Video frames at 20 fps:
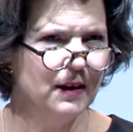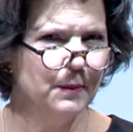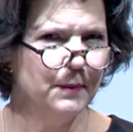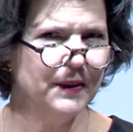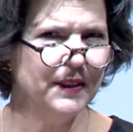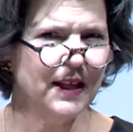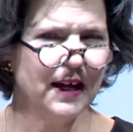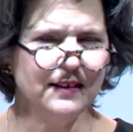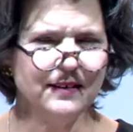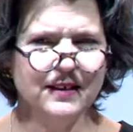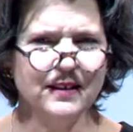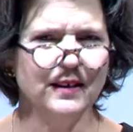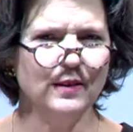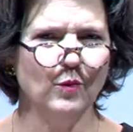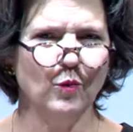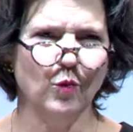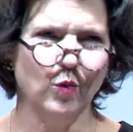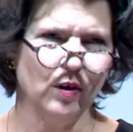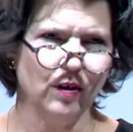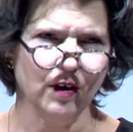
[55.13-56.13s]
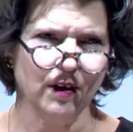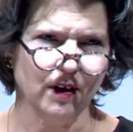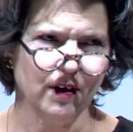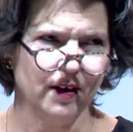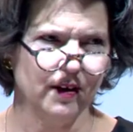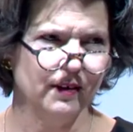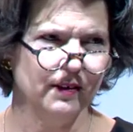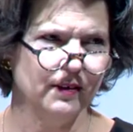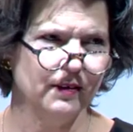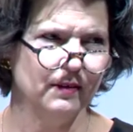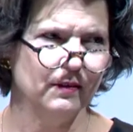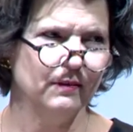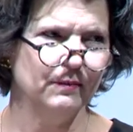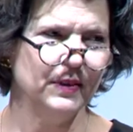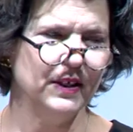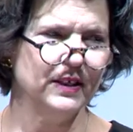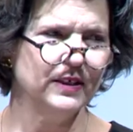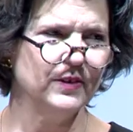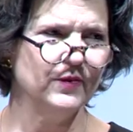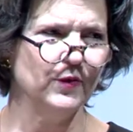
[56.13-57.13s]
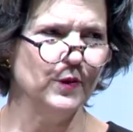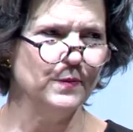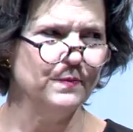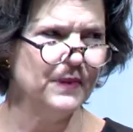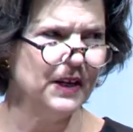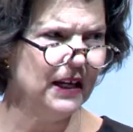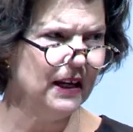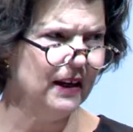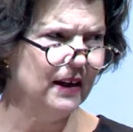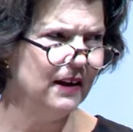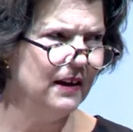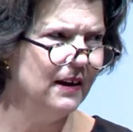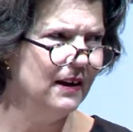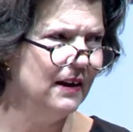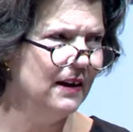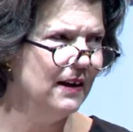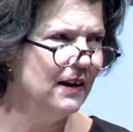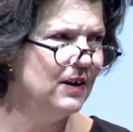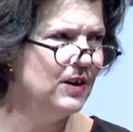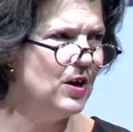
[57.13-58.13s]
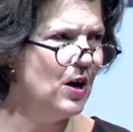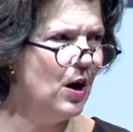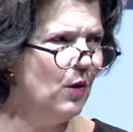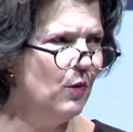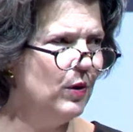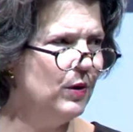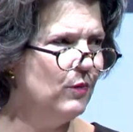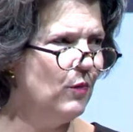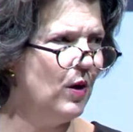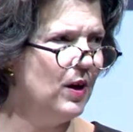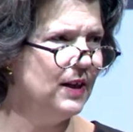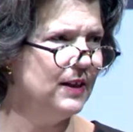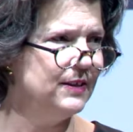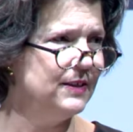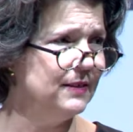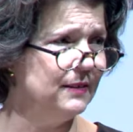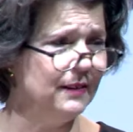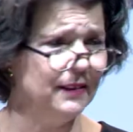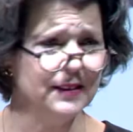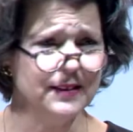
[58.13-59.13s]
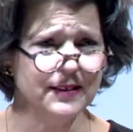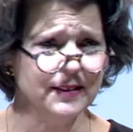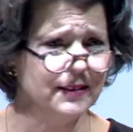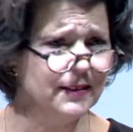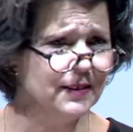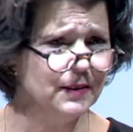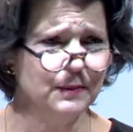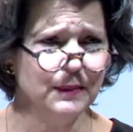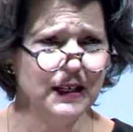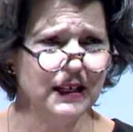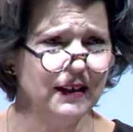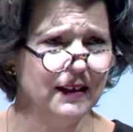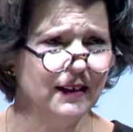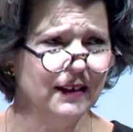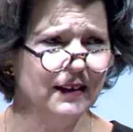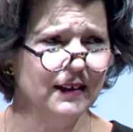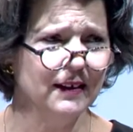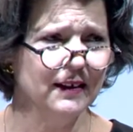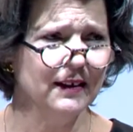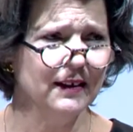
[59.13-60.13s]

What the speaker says: But that didn't work, because for me, no one wanted to listen to me,